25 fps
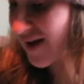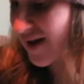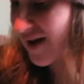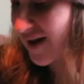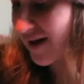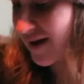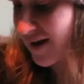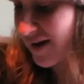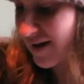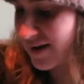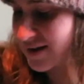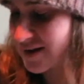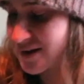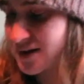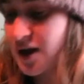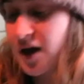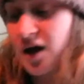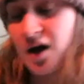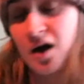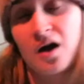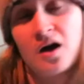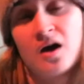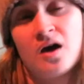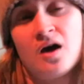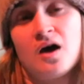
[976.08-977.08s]
is,
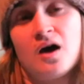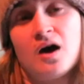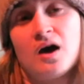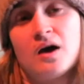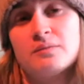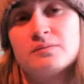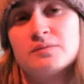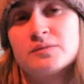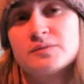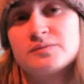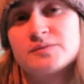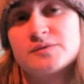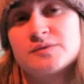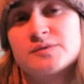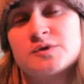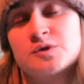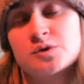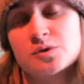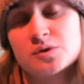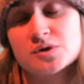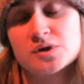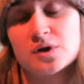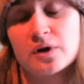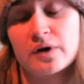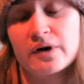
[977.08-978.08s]
I'm
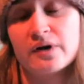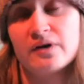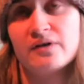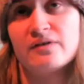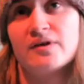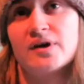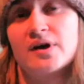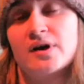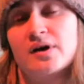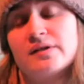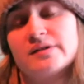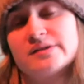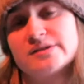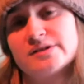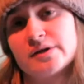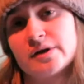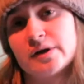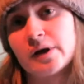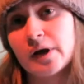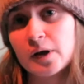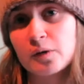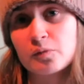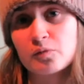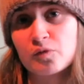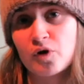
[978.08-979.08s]
so sorry if I get this
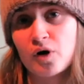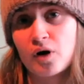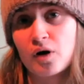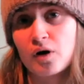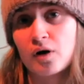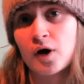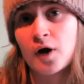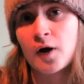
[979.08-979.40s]
name wrong,